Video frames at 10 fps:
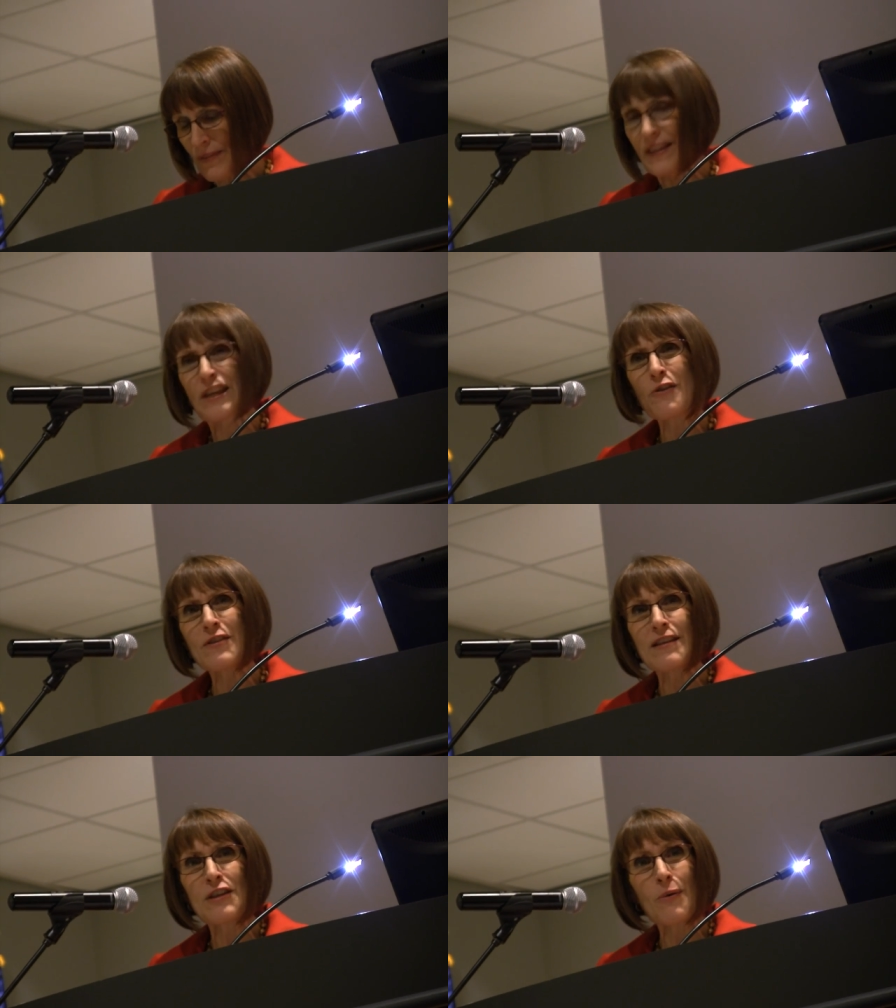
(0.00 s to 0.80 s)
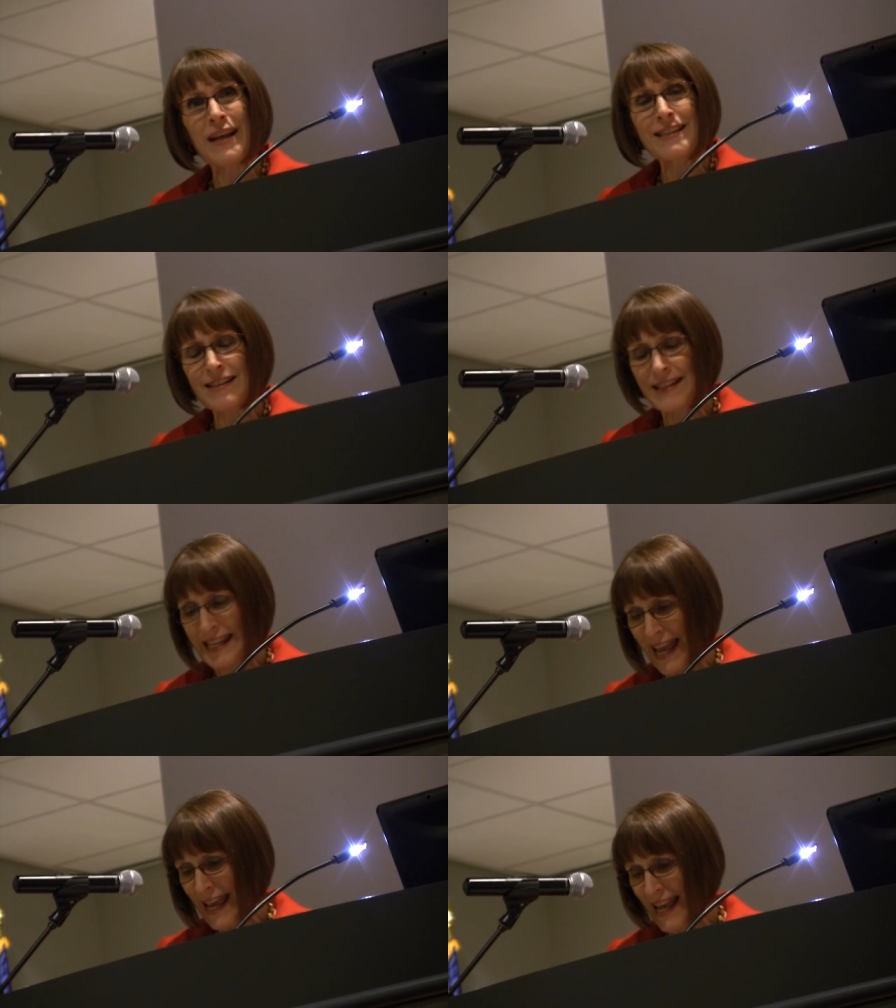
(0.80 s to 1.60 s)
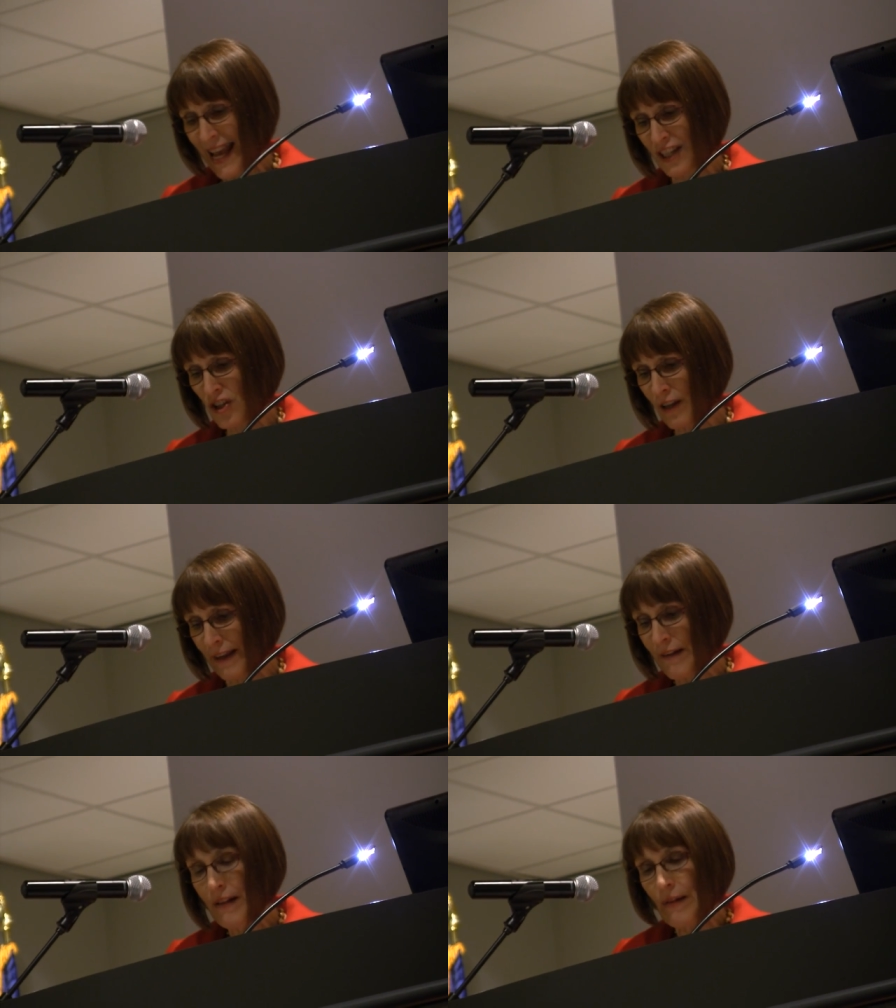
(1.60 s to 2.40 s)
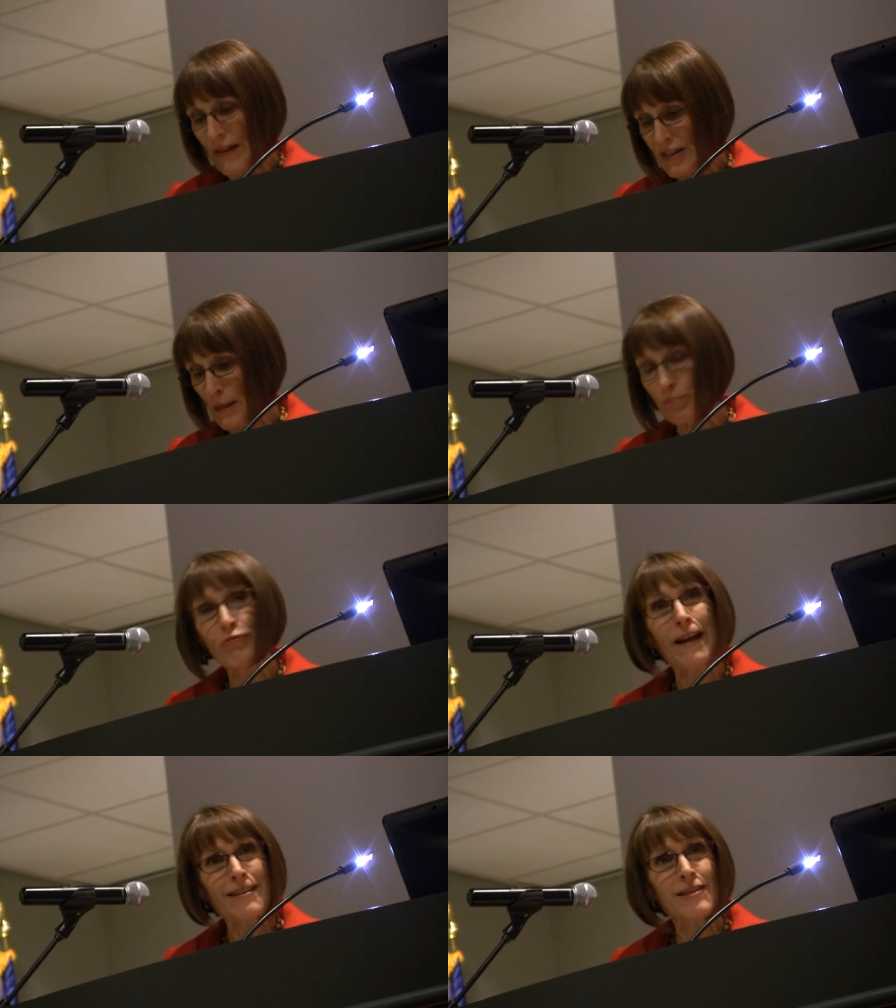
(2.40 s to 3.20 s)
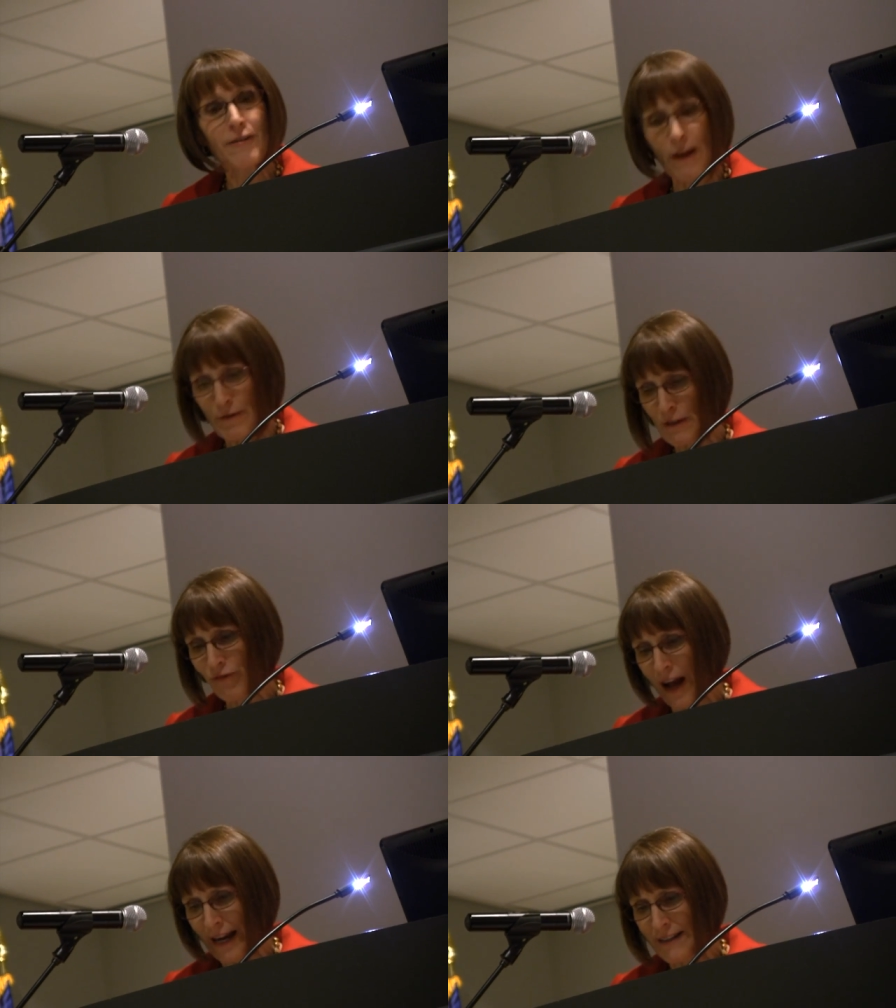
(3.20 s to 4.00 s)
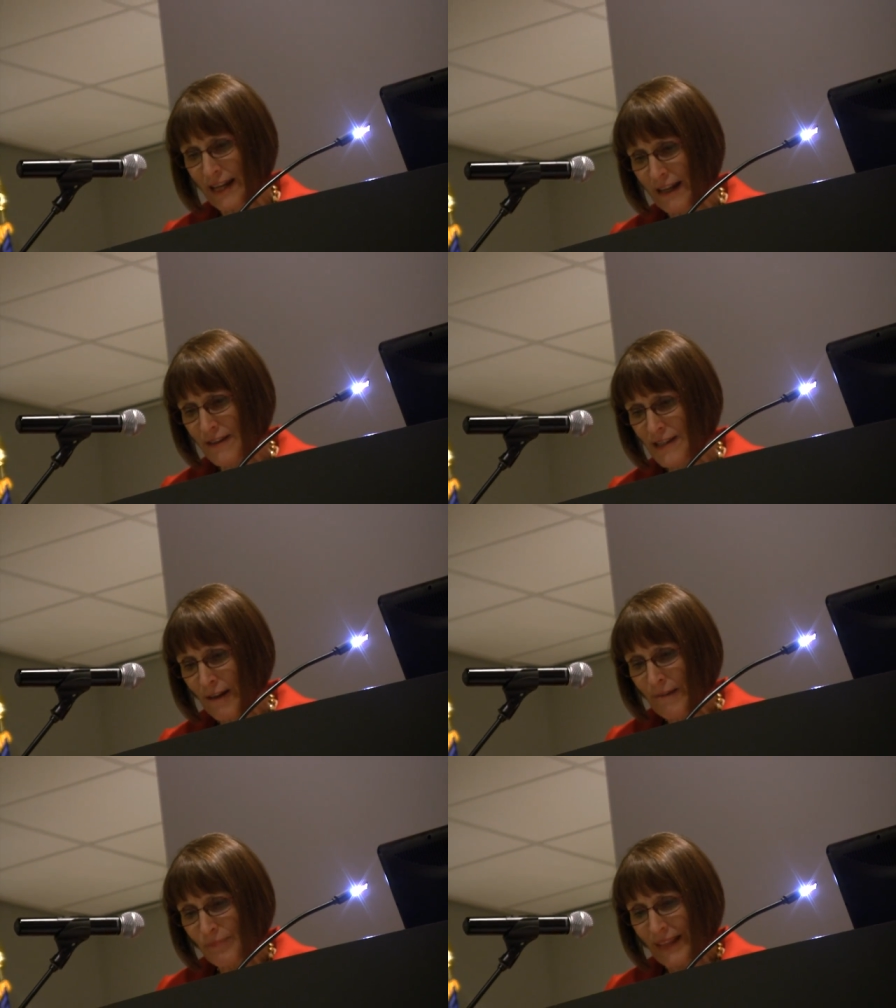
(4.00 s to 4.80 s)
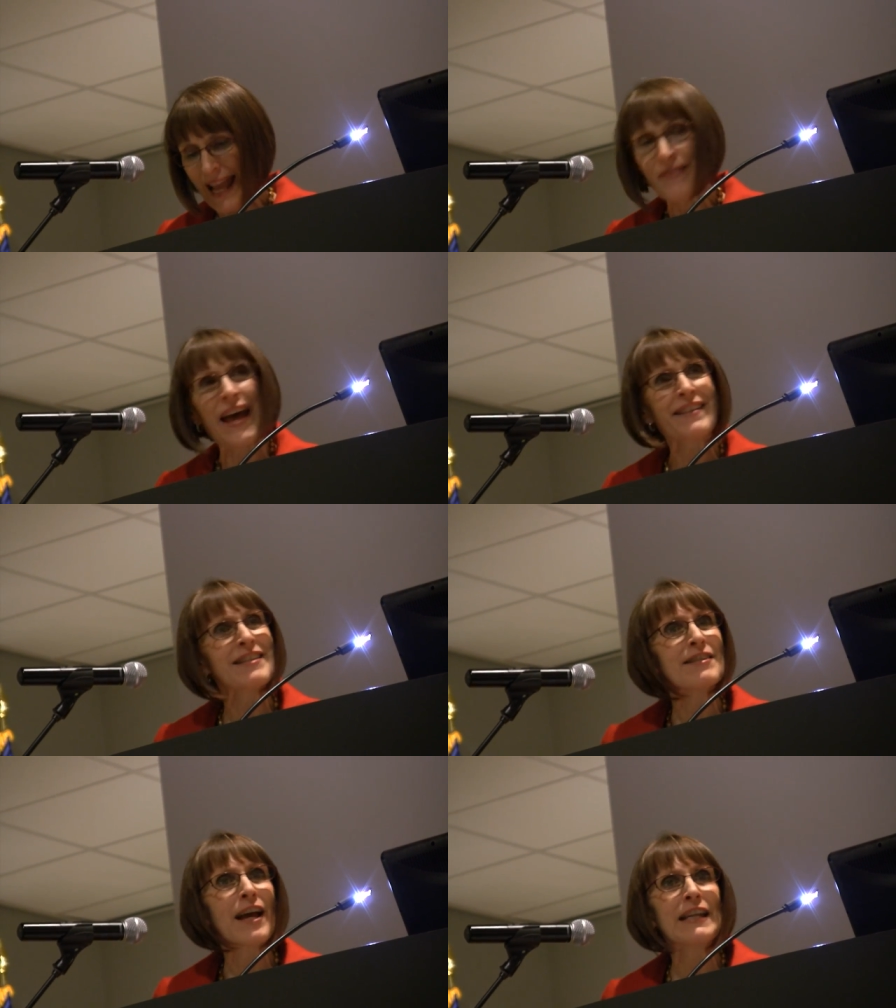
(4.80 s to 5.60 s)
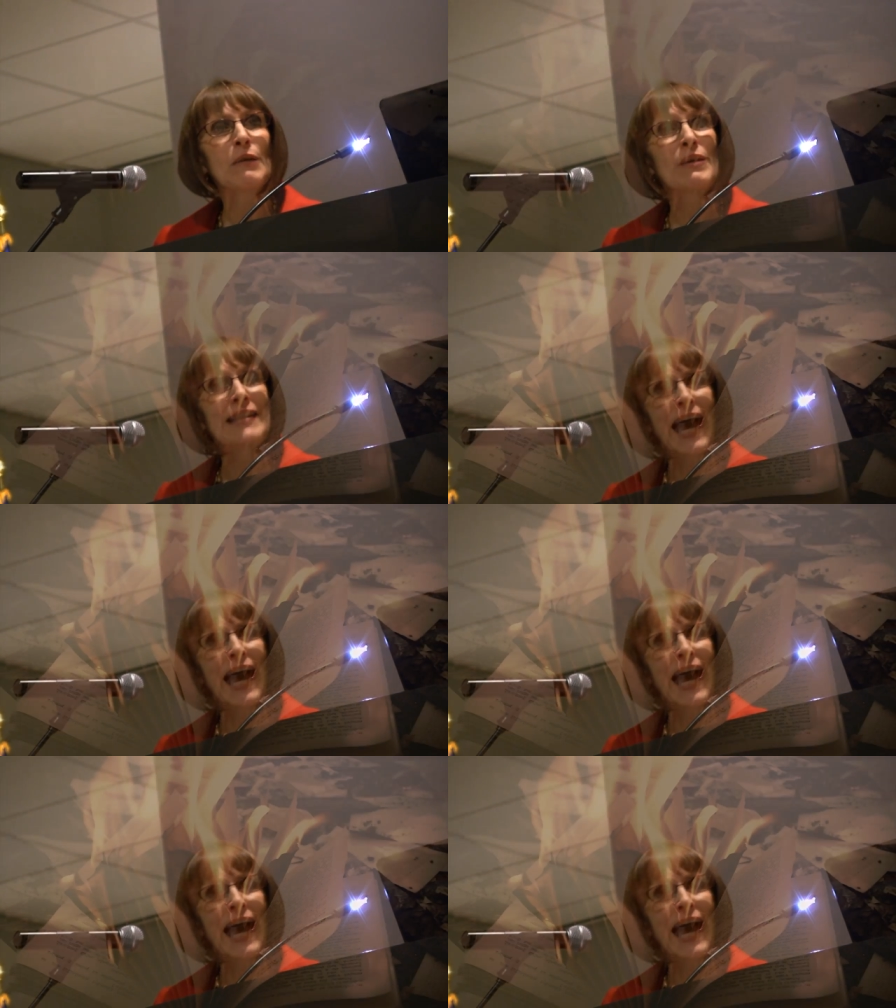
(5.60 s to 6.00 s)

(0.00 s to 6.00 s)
The U USDA actually suppressed those findings, and that study was